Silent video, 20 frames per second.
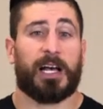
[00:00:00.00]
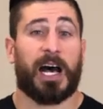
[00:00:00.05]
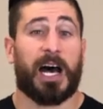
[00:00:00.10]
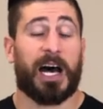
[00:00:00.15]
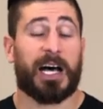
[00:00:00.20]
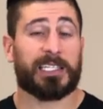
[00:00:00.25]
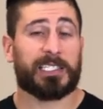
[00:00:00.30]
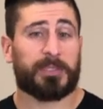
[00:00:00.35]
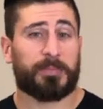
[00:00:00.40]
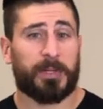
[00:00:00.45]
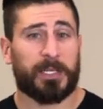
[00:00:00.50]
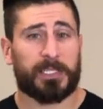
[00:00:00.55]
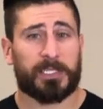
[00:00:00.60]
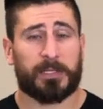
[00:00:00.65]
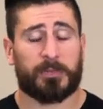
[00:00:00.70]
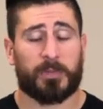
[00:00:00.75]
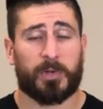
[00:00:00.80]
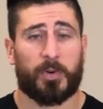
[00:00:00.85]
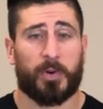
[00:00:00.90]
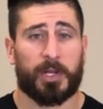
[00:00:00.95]
Ask me
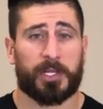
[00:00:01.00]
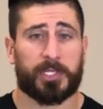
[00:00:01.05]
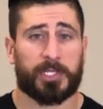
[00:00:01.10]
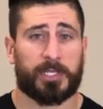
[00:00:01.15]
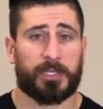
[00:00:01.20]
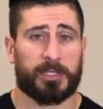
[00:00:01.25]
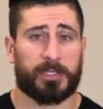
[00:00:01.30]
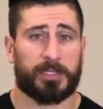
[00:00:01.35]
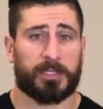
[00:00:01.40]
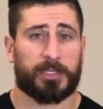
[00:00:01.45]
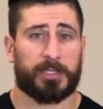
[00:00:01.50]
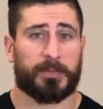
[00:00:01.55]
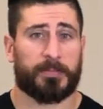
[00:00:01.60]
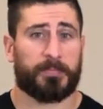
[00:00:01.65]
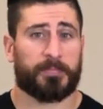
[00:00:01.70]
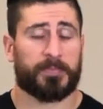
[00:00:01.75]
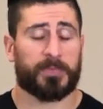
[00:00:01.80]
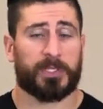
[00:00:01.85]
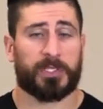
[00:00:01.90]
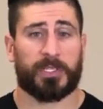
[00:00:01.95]
some questions,
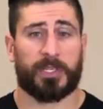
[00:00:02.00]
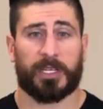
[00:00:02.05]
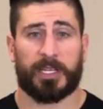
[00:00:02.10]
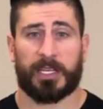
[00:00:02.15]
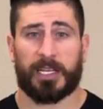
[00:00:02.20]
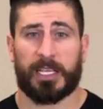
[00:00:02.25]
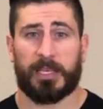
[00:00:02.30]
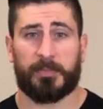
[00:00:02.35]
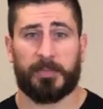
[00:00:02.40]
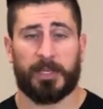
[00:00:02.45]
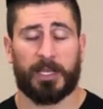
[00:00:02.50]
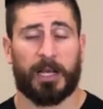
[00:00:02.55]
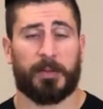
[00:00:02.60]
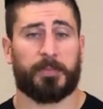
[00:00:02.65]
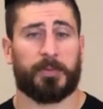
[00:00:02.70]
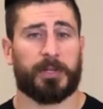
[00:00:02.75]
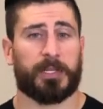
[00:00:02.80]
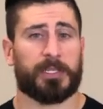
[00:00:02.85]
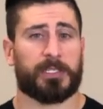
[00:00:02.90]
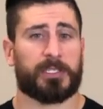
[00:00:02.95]
so you can hit me
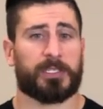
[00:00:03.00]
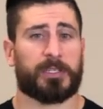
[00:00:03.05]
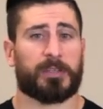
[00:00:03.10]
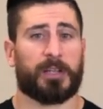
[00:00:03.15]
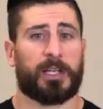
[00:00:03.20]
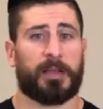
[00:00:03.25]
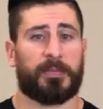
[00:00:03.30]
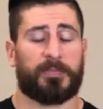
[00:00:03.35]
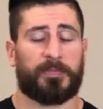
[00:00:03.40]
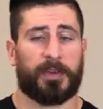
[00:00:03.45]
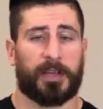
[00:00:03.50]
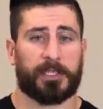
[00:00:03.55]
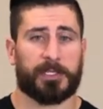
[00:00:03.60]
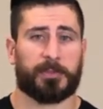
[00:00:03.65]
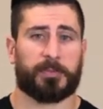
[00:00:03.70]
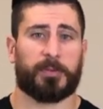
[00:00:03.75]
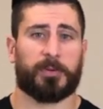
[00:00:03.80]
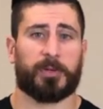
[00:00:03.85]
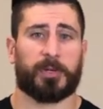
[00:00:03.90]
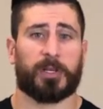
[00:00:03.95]
up on Instagram,
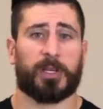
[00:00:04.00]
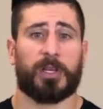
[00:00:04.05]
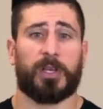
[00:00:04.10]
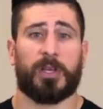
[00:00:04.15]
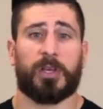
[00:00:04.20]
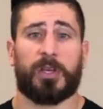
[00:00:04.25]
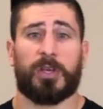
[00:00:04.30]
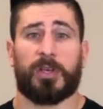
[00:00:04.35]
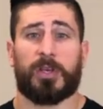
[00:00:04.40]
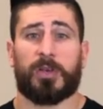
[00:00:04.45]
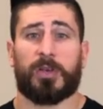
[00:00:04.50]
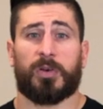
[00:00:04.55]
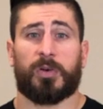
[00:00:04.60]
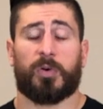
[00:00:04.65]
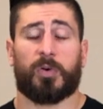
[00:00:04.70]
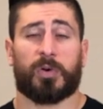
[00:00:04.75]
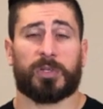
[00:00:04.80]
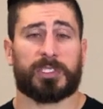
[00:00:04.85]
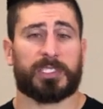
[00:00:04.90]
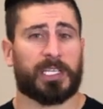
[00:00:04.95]
Facebook,
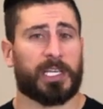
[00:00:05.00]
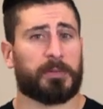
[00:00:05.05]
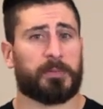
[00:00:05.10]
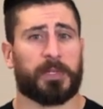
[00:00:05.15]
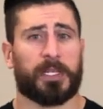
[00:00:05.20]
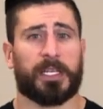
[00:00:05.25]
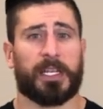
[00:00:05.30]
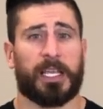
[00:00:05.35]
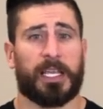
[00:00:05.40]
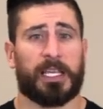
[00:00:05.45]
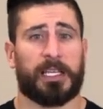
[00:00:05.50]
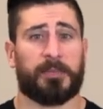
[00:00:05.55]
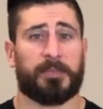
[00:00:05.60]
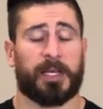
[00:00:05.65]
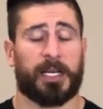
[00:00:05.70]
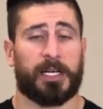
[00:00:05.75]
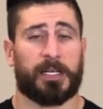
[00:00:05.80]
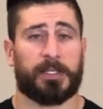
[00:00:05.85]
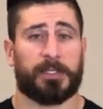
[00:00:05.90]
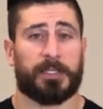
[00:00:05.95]
or send me an
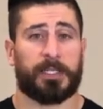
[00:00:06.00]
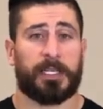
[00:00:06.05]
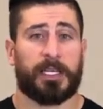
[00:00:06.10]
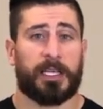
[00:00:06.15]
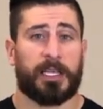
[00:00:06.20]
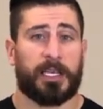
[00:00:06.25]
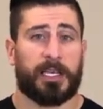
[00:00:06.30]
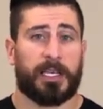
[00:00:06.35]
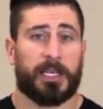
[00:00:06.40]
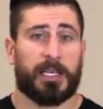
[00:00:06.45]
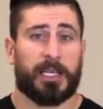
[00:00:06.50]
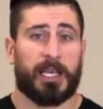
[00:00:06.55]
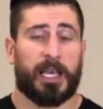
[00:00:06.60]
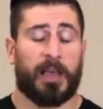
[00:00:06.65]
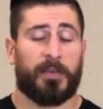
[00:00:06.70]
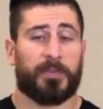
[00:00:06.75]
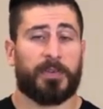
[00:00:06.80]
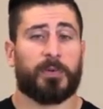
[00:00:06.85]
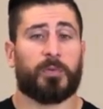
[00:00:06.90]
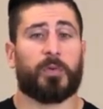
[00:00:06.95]
email.
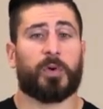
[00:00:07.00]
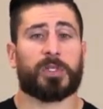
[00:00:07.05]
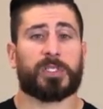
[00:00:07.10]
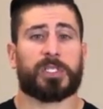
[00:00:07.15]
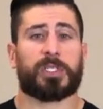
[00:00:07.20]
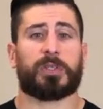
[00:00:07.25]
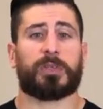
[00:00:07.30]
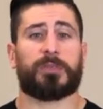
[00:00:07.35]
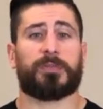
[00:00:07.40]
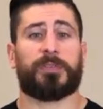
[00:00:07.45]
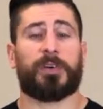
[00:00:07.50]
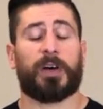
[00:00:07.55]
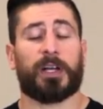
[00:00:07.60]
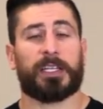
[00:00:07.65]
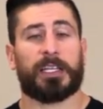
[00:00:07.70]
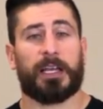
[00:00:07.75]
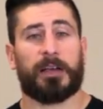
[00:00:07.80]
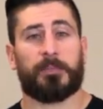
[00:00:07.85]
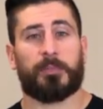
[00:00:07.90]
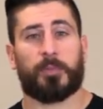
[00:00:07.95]
However you want to
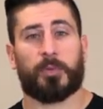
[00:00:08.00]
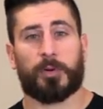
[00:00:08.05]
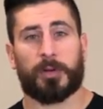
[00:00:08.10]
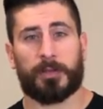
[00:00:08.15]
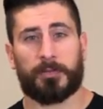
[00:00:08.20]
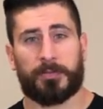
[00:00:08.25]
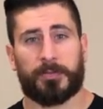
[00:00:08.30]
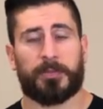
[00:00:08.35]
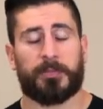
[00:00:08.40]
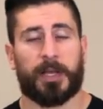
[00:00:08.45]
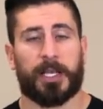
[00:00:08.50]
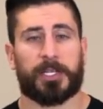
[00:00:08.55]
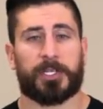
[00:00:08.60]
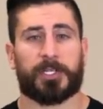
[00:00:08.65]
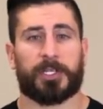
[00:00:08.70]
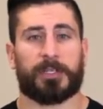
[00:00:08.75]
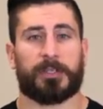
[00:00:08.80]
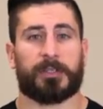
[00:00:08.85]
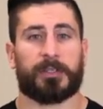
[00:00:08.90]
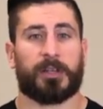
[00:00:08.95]
find out more
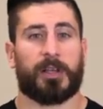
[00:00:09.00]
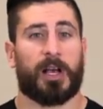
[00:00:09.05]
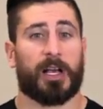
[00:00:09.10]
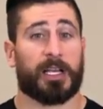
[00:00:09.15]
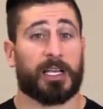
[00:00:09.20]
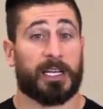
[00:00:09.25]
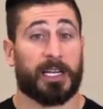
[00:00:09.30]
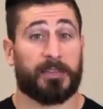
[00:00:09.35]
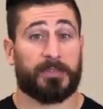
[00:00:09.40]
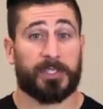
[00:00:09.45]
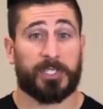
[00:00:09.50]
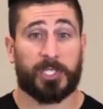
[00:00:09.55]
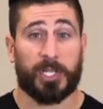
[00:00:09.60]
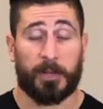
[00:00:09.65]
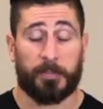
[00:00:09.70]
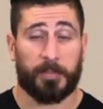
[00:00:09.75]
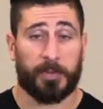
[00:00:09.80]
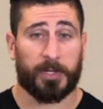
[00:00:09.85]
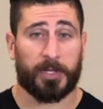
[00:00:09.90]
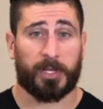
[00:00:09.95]
information, I can even
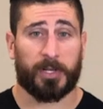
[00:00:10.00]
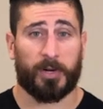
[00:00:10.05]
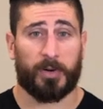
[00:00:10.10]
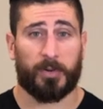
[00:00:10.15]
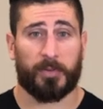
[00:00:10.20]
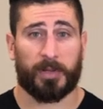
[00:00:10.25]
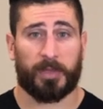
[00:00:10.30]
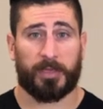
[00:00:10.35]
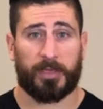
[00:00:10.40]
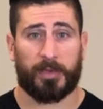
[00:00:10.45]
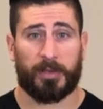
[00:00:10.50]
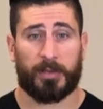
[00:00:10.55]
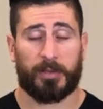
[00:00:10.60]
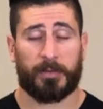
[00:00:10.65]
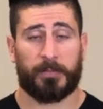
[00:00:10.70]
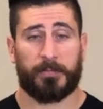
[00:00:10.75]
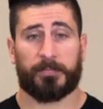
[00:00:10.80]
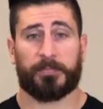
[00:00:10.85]
jump on a call with you